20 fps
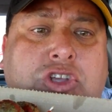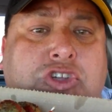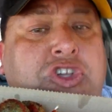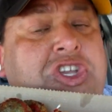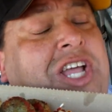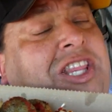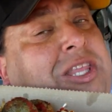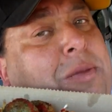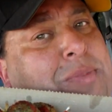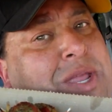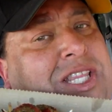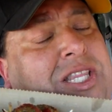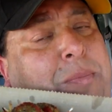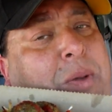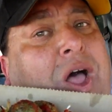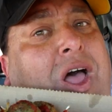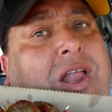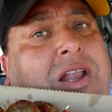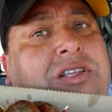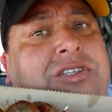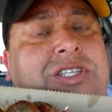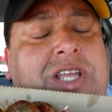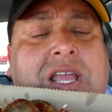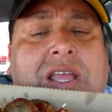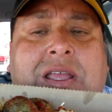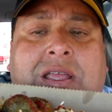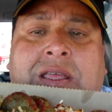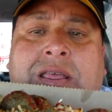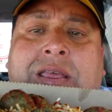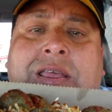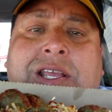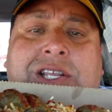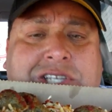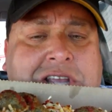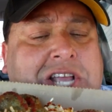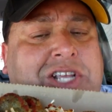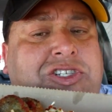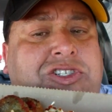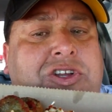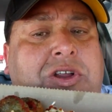So you got the meatballs
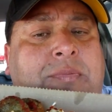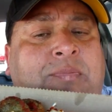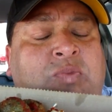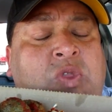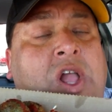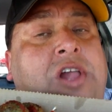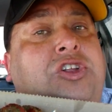texture,